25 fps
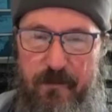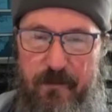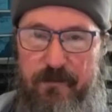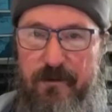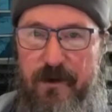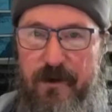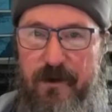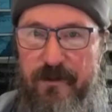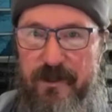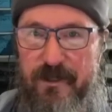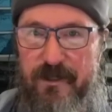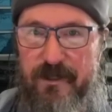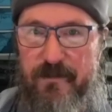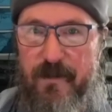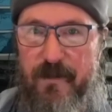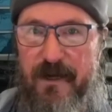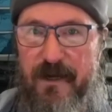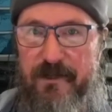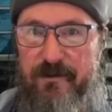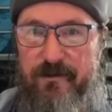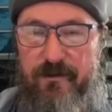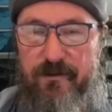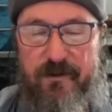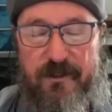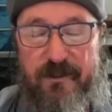run this
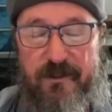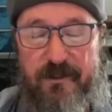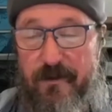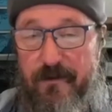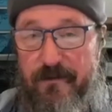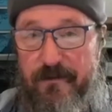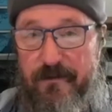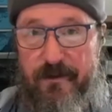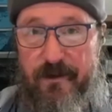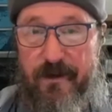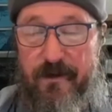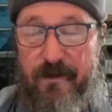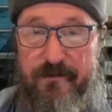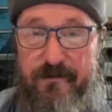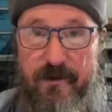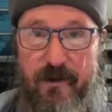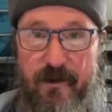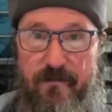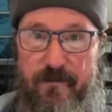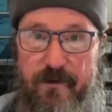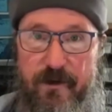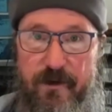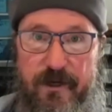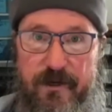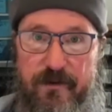module. And, you know, I
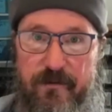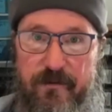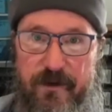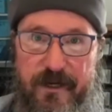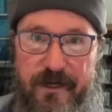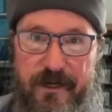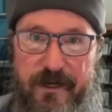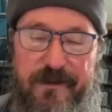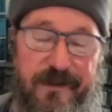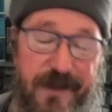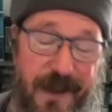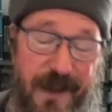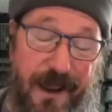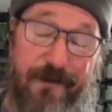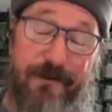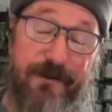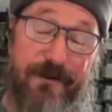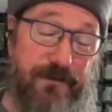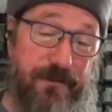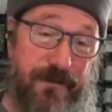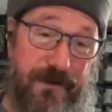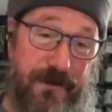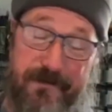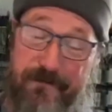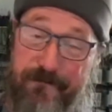was yeah, it was
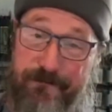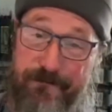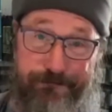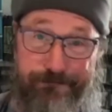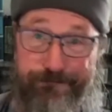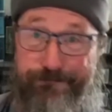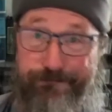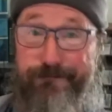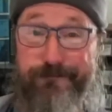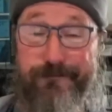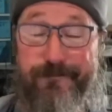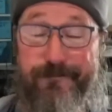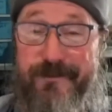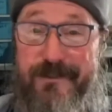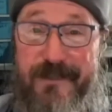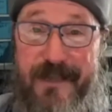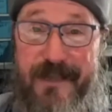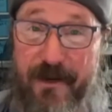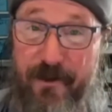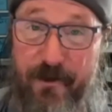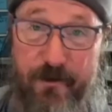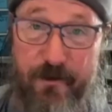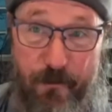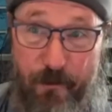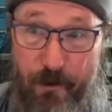pretty, it's
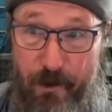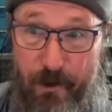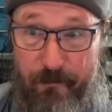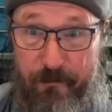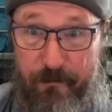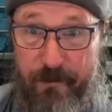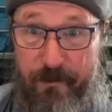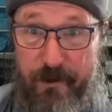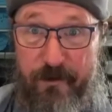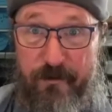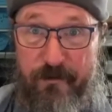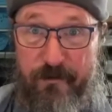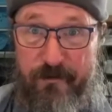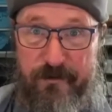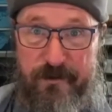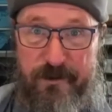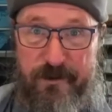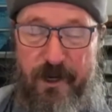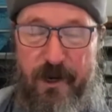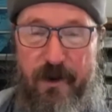kind of cool. Who knew, you know?